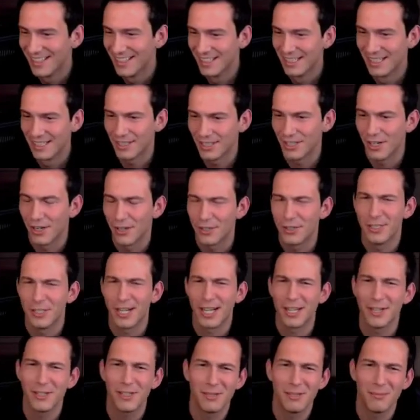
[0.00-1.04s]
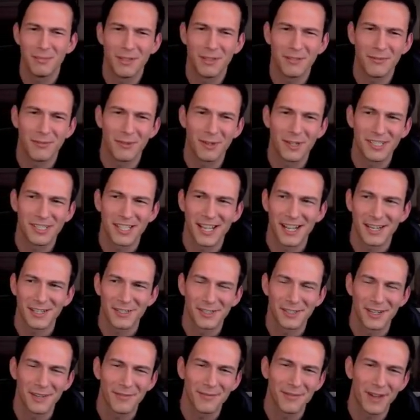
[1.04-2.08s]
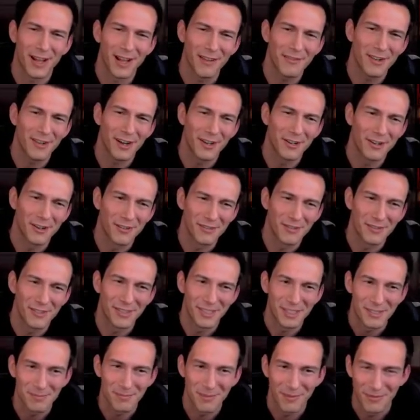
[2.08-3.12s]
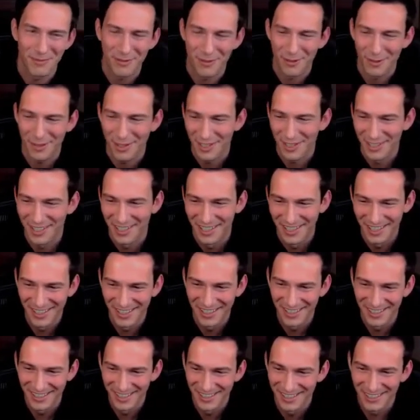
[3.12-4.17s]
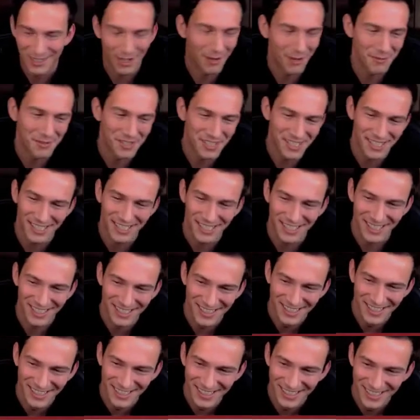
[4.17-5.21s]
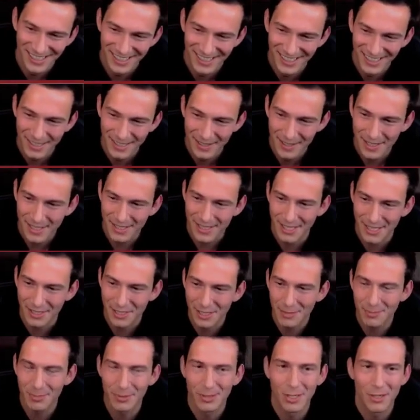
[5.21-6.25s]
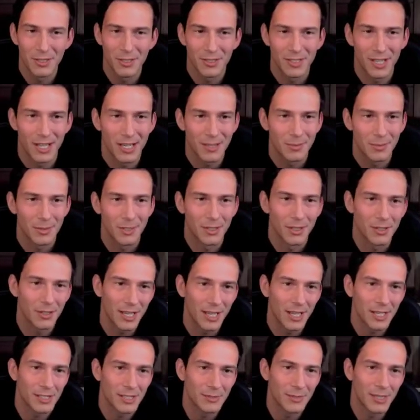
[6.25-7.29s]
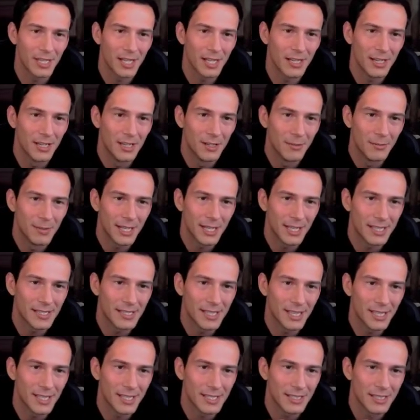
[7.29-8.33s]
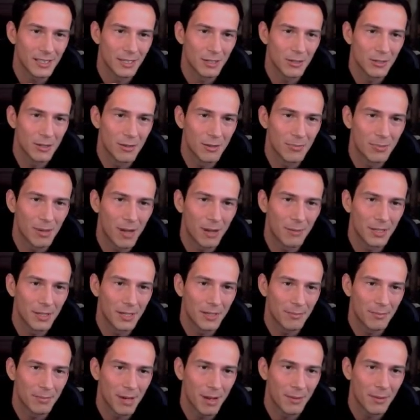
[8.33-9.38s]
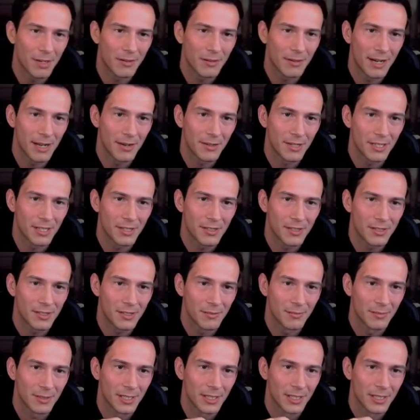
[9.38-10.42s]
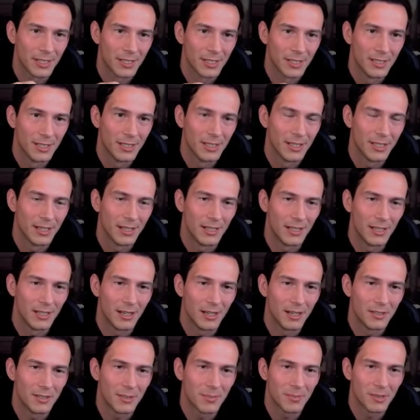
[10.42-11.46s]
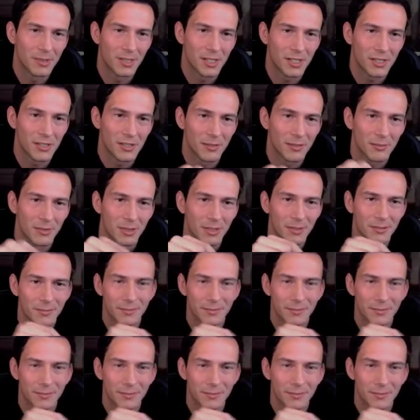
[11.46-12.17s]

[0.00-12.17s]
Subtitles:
Yo, dude, I used to be a voice actor. I've gone over this before. No, I'm just kidding. Centered below the daughter board. Okay, so we got Zekken's logo probably around here somewhere on the production one.